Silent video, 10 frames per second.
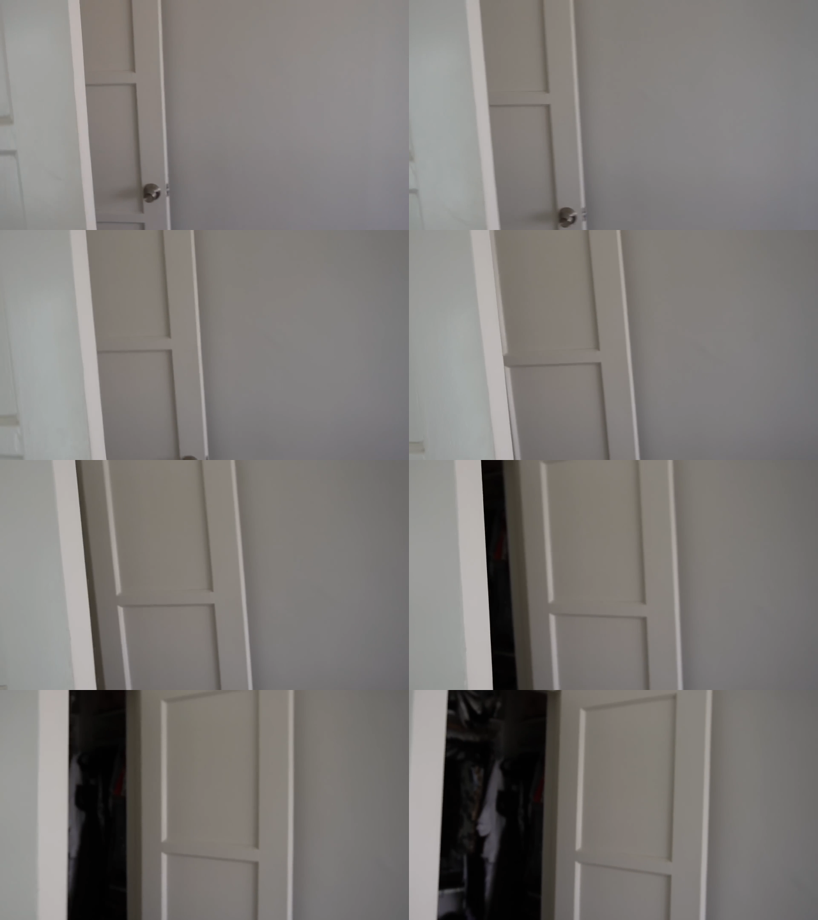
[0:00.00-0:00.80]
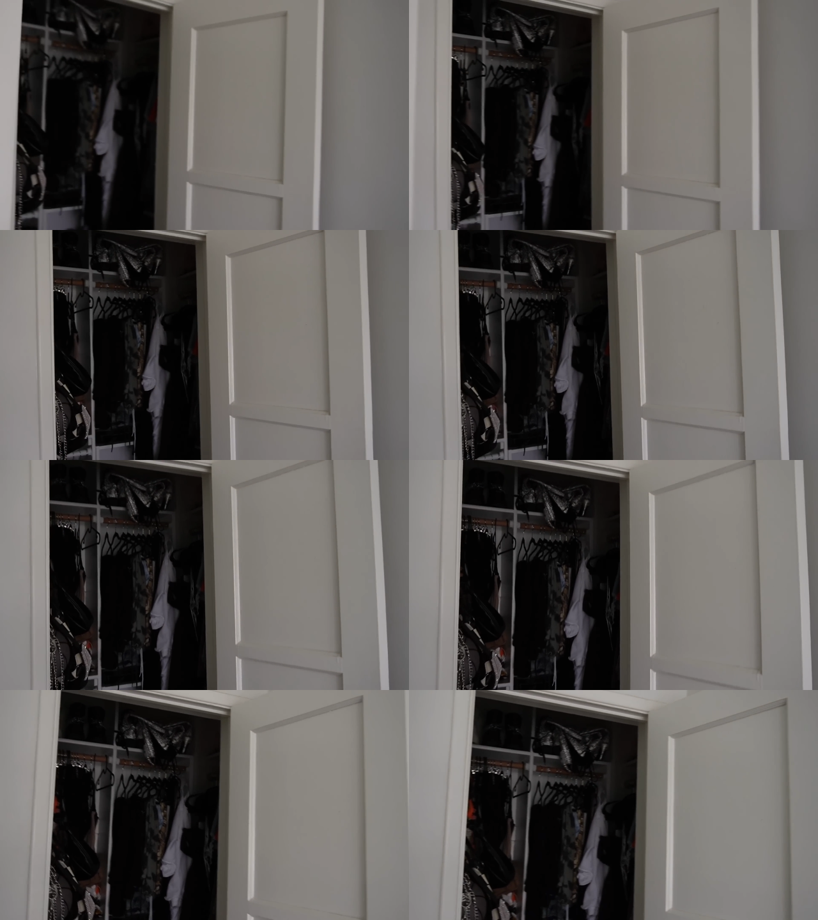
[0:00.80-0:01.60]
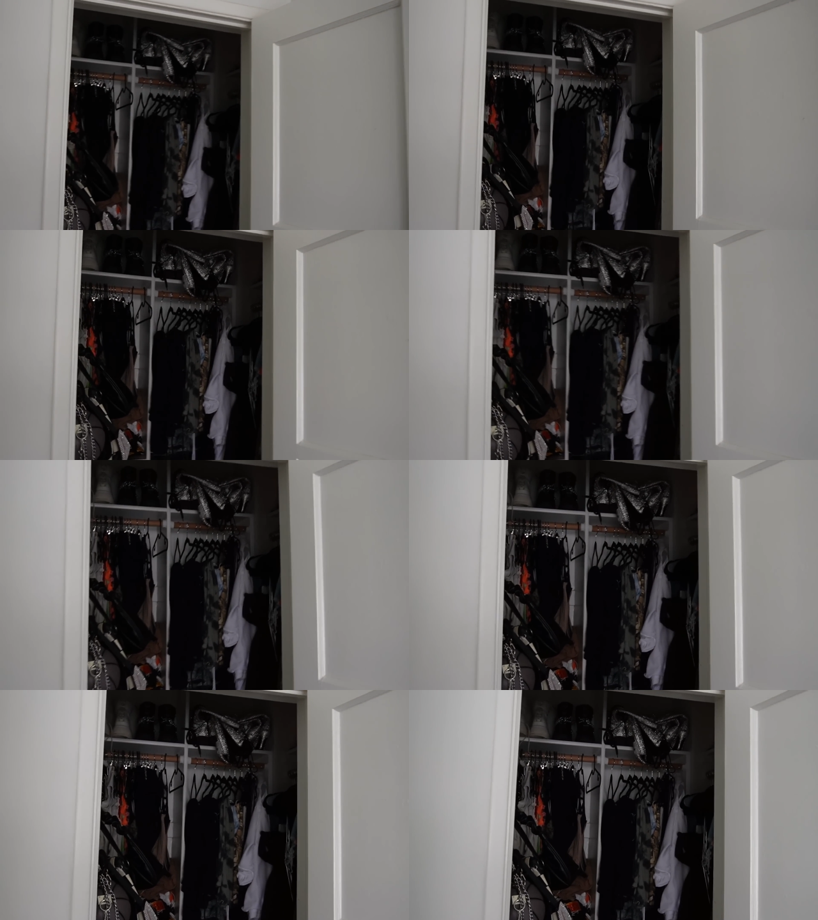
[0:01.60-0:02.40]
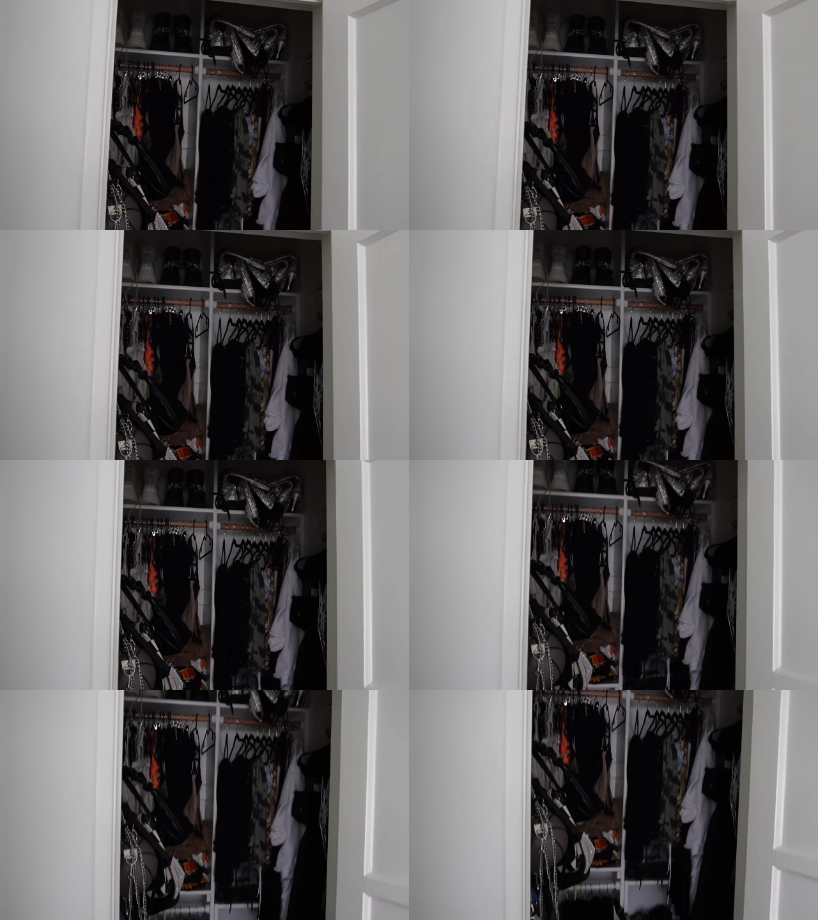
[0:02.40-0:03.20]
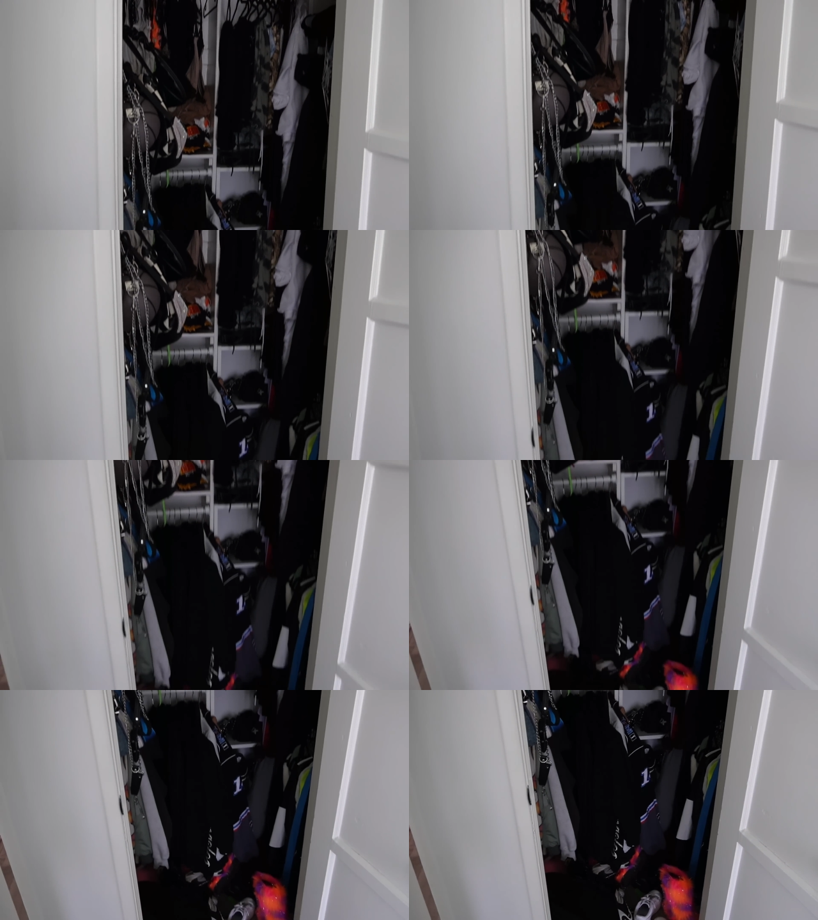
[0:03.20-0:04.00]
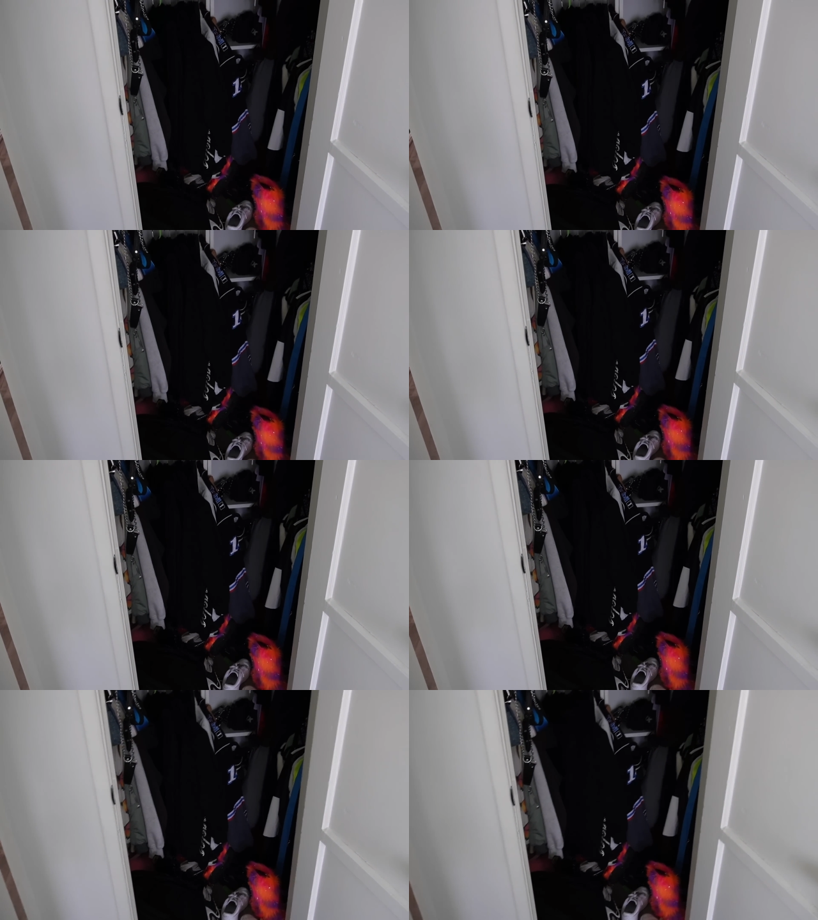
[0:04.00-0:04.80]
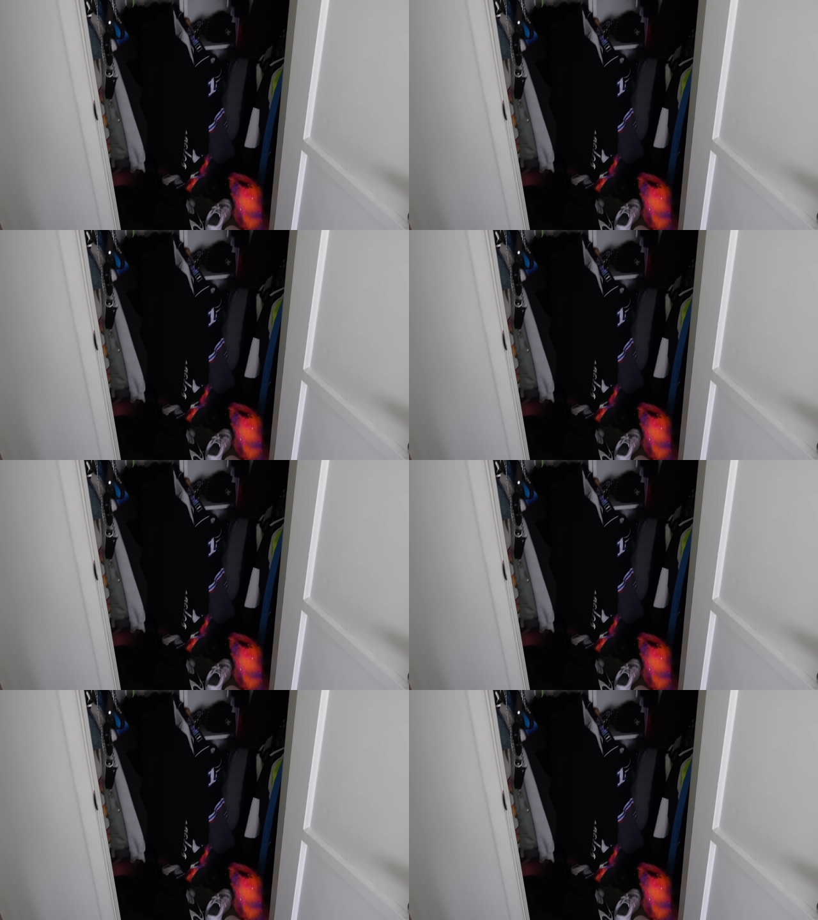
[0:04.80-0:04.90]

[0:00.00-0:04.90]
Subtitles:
(no speaker visible)